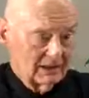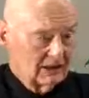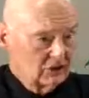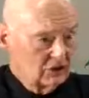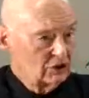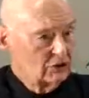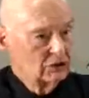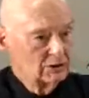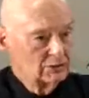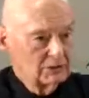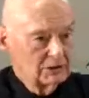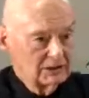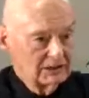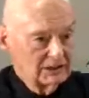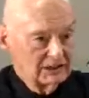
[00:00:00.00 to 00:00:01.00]
it should
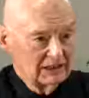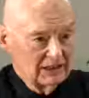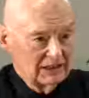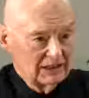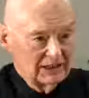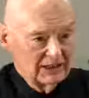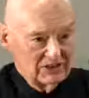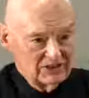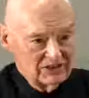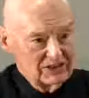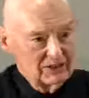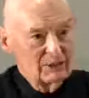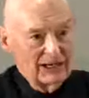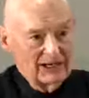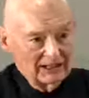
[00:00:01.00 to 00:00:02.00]
be
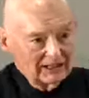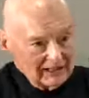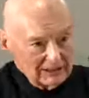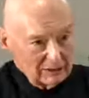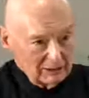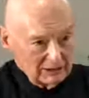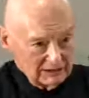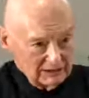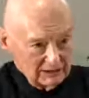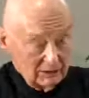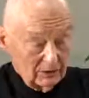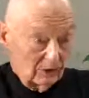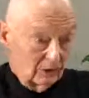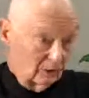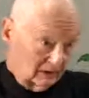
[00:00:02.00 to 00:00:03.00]
semi-liquid
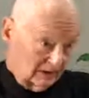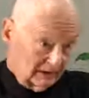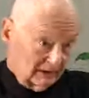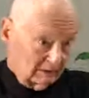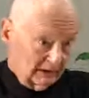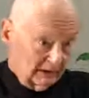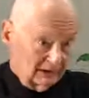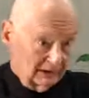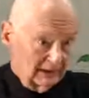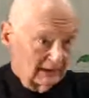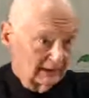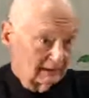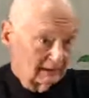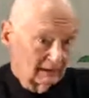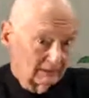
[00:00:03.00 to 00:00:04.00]
or liquid,
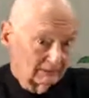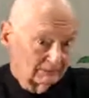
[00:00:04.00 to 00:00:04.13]
like